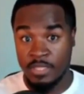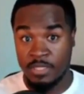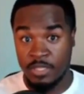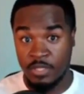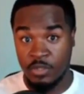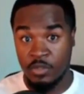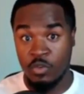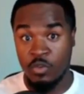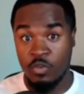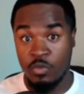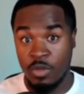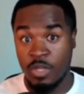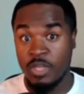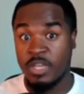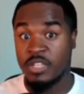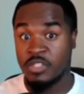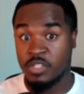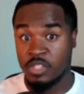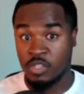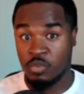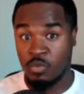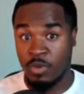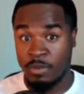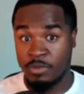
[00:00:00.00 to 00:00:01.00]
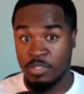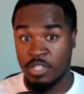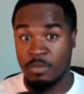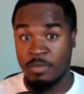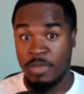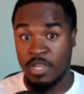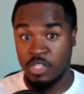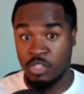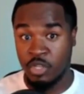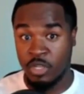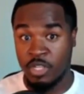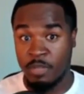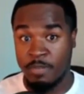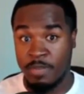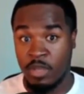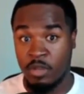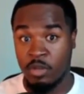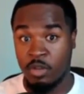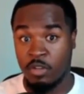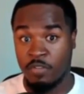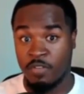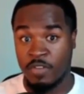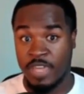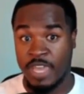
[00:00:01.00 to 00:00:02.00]
into this description. Make sure
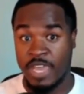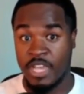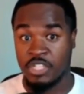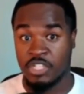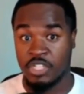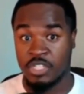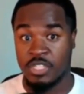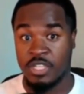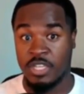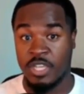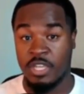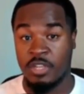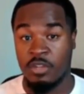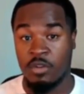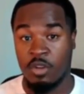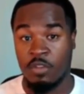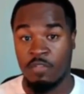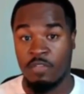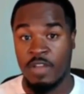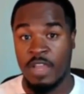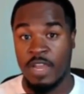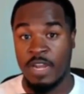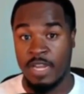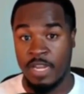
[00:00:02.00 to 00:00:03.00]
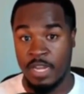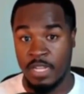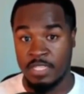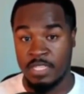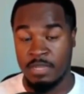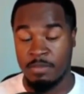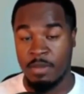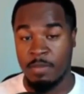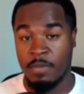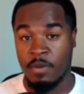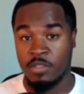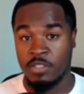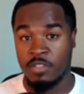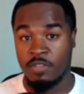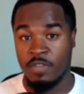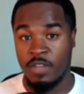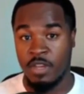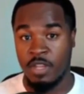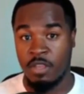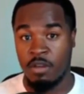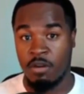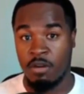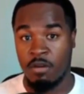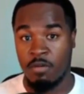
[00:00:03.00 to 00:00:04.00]
you hit the bell notifications to get notified anytime I
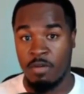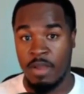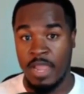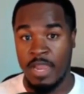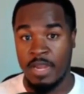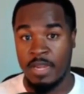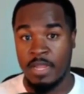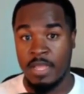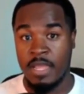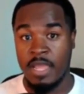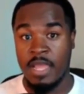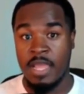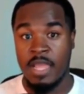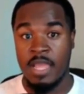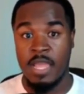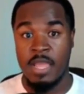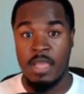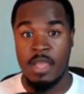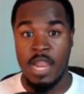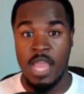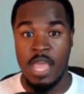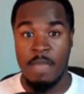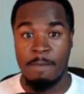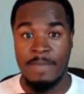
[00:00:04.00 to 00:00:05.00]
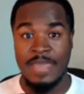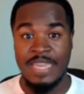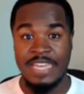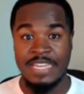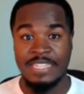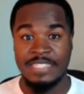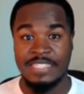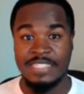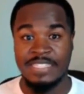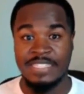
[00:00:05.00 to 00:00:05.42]
post a video, all right? Peace.